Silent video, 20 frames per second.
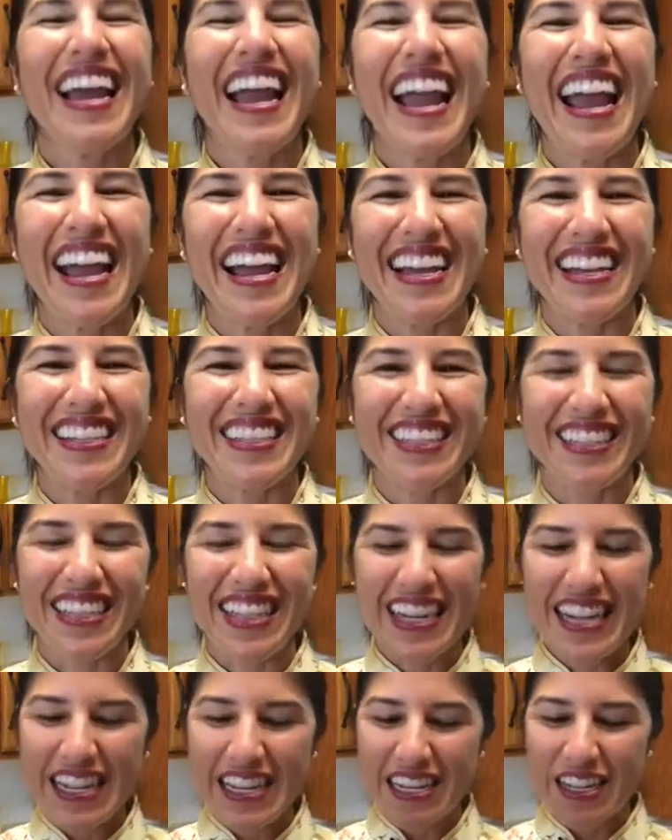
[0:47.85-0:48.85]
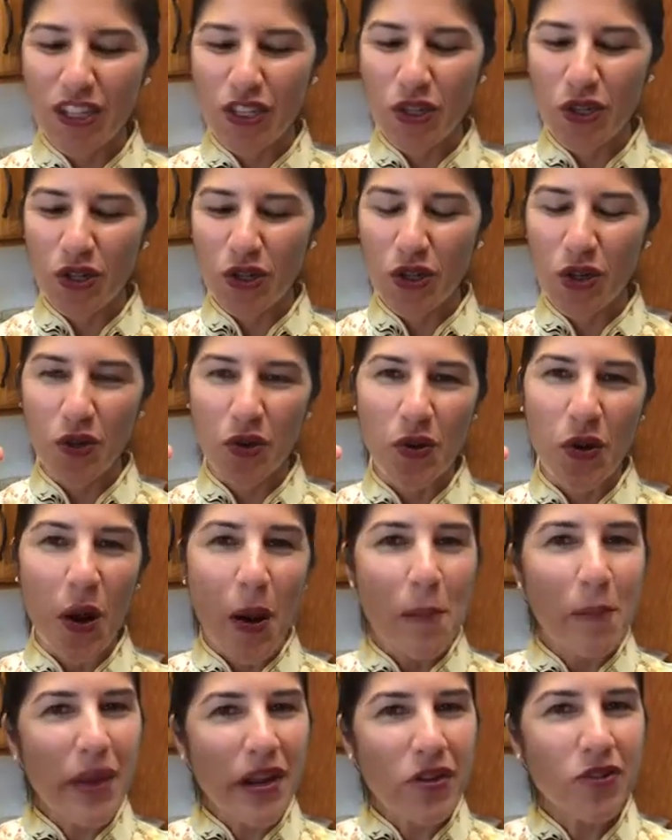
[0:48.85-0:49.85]
And uh, due to
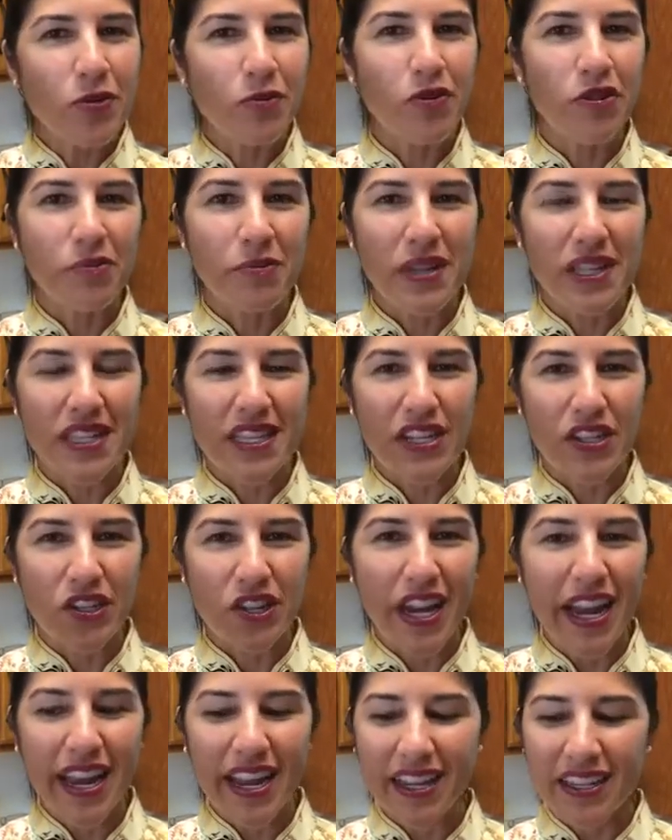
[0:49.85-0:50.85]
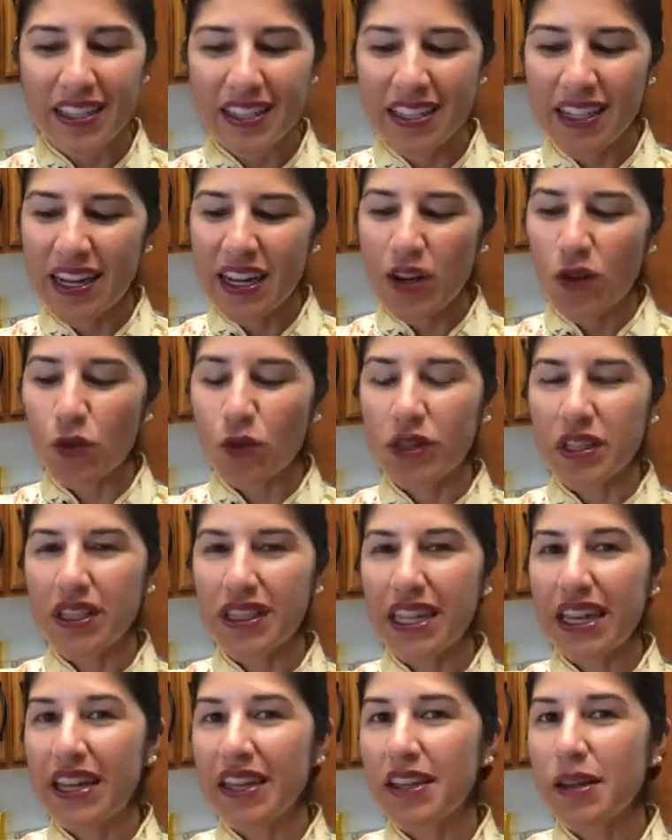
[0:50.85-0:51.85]
micro movements in your hand will
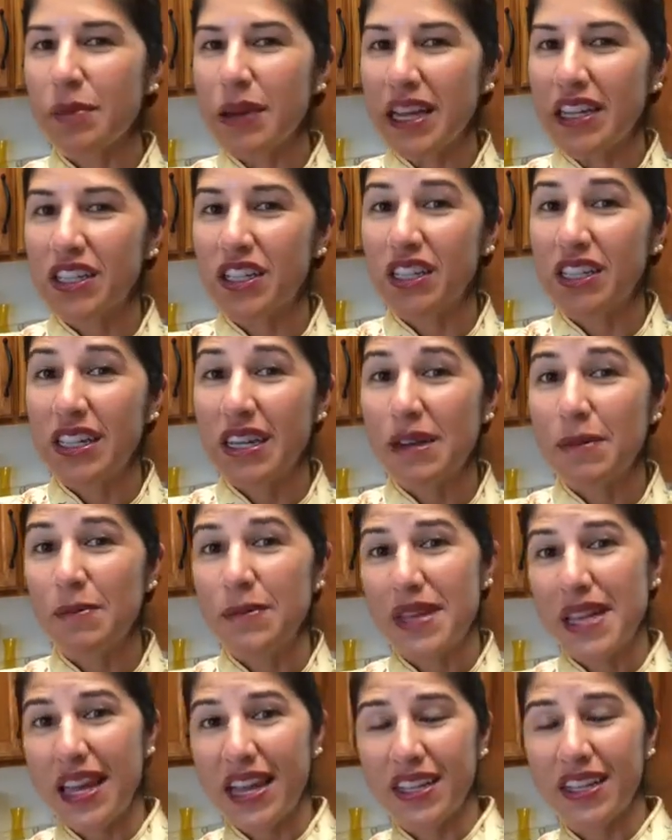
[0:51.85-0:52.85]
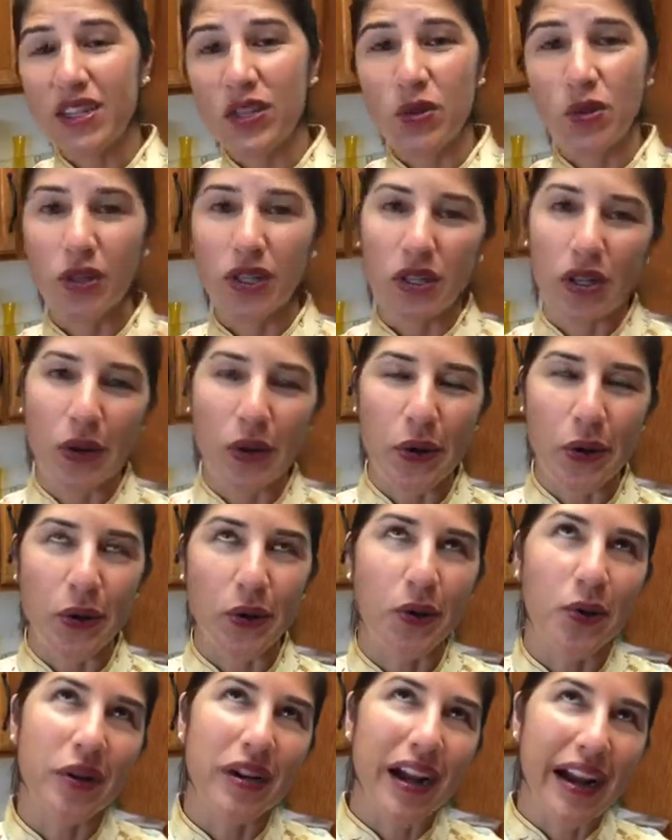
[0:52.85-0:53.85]
tell the pendulum yes or
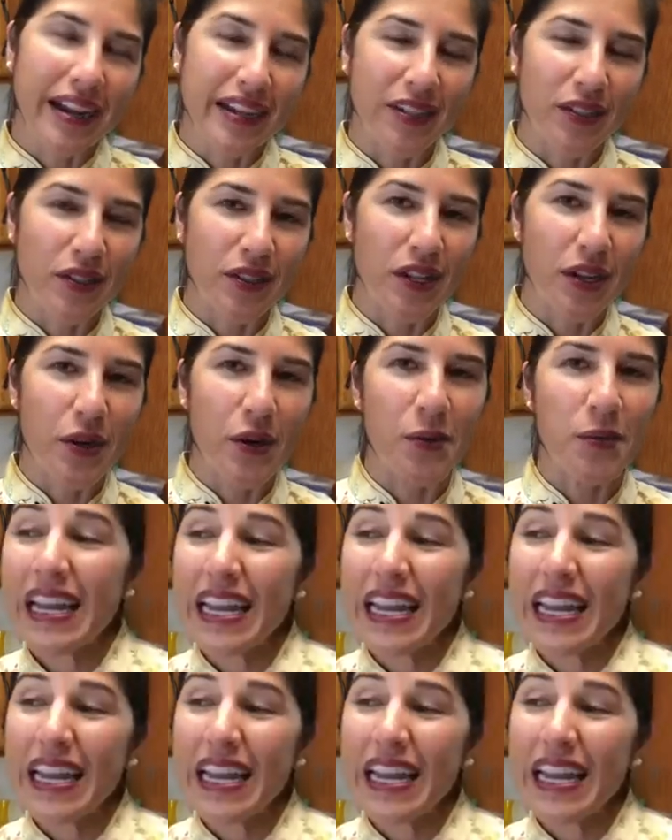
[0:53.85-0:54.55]
no, or I don't know.